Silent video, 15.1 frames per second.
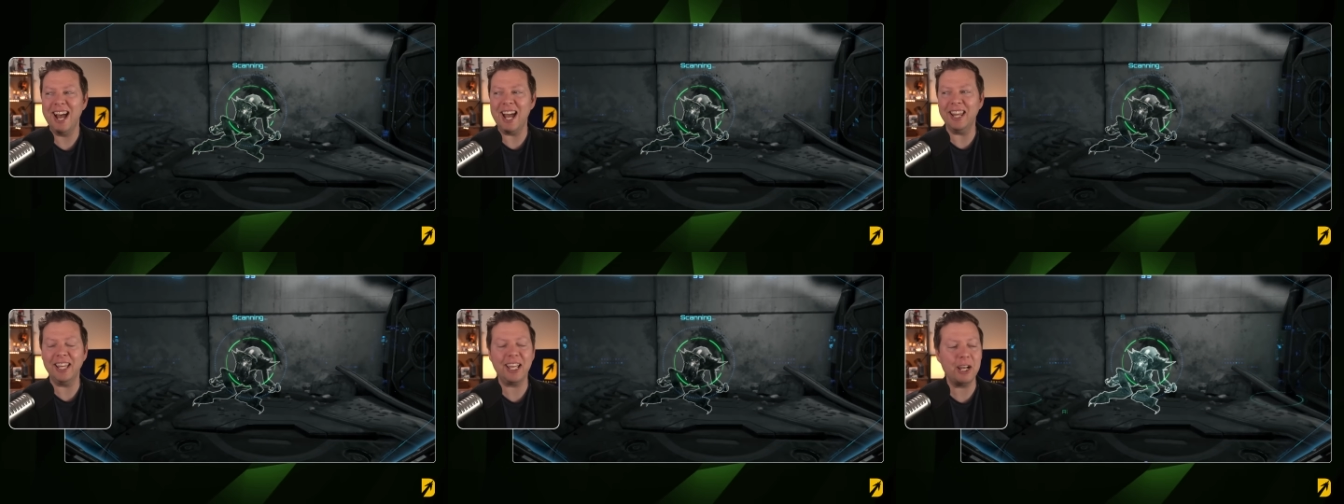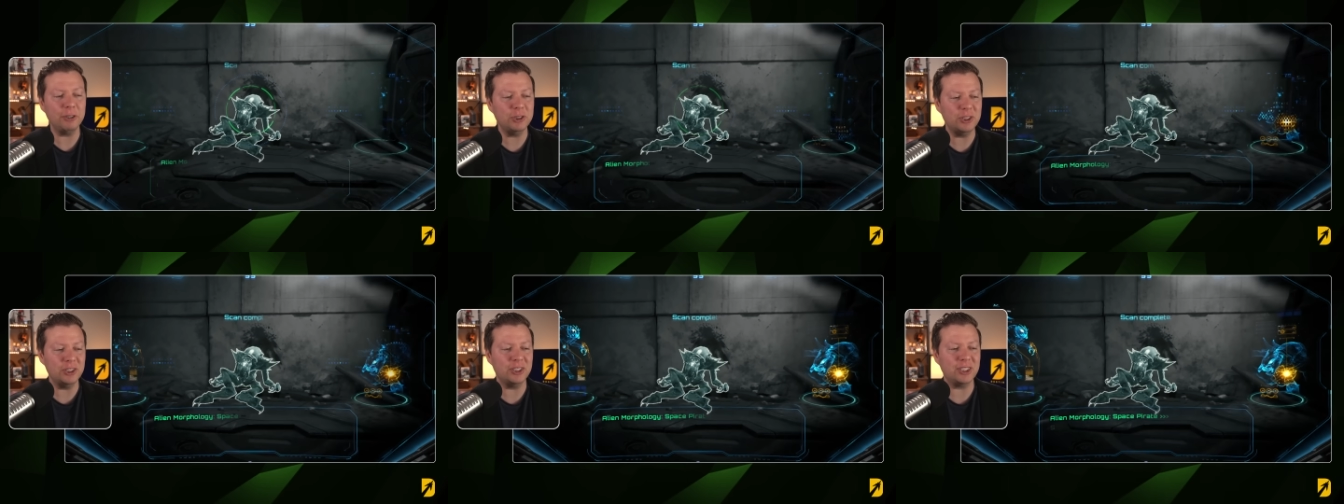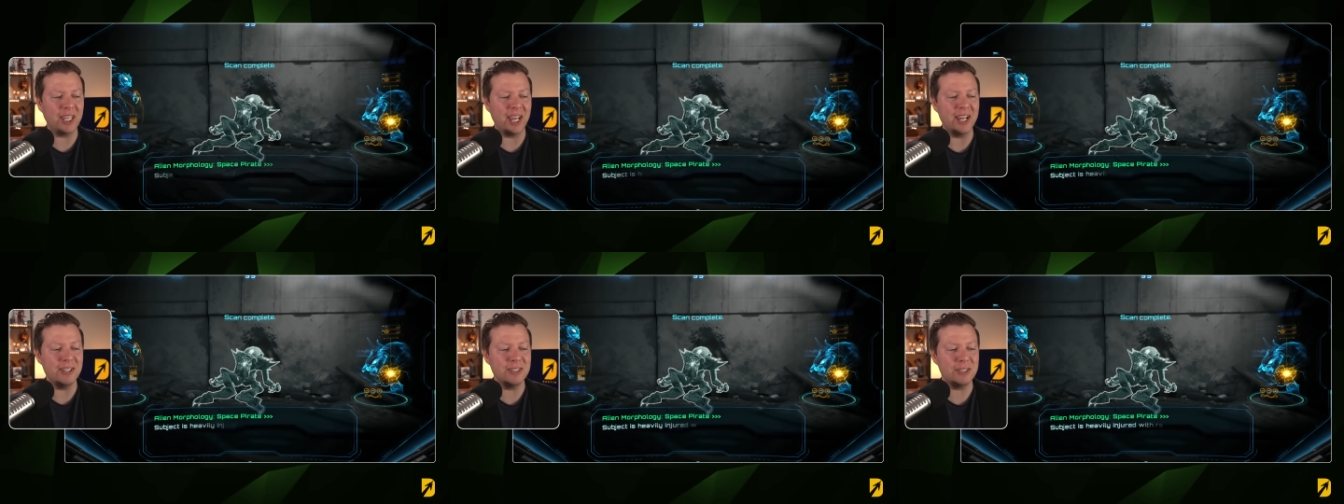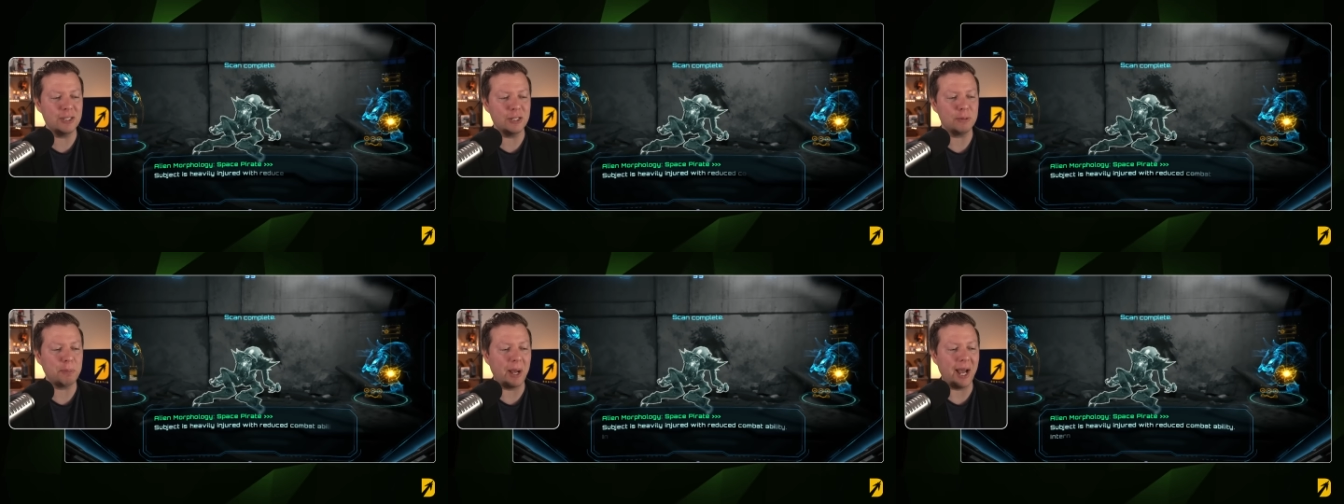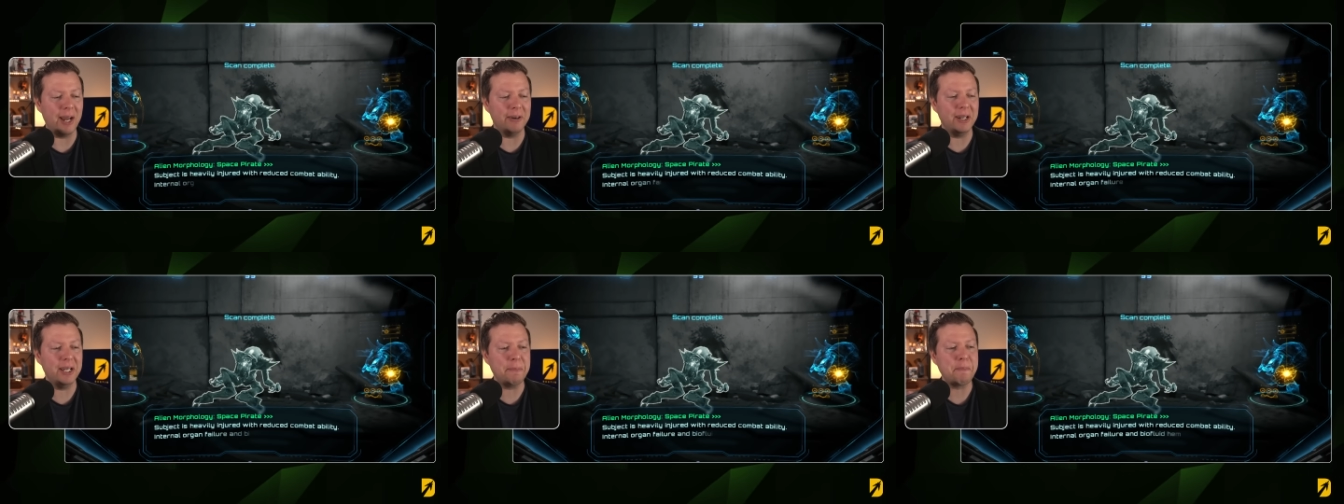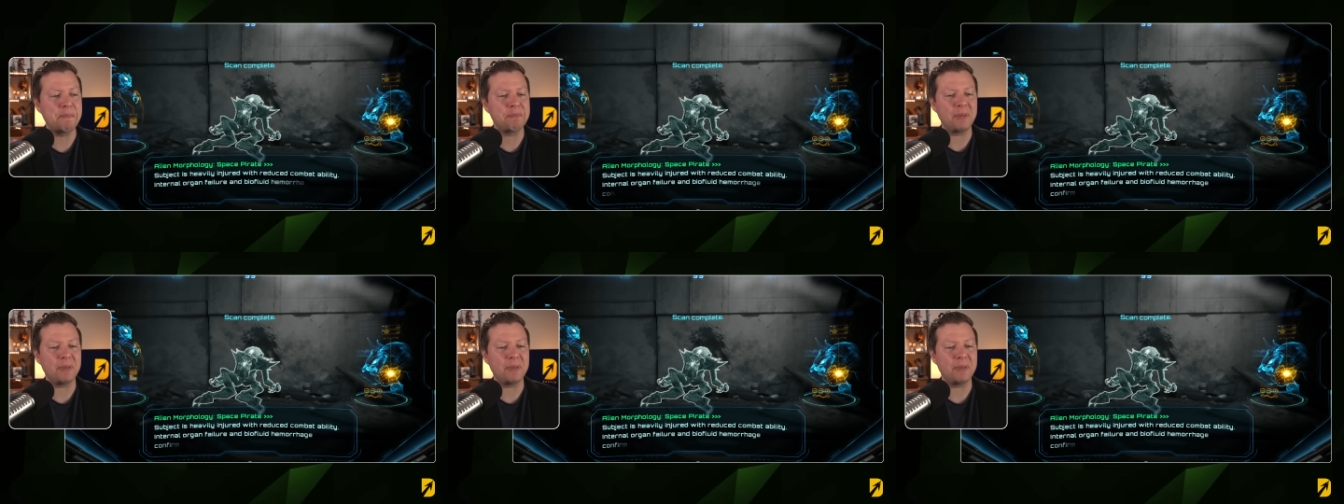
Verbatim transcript: I like how she scans this pirate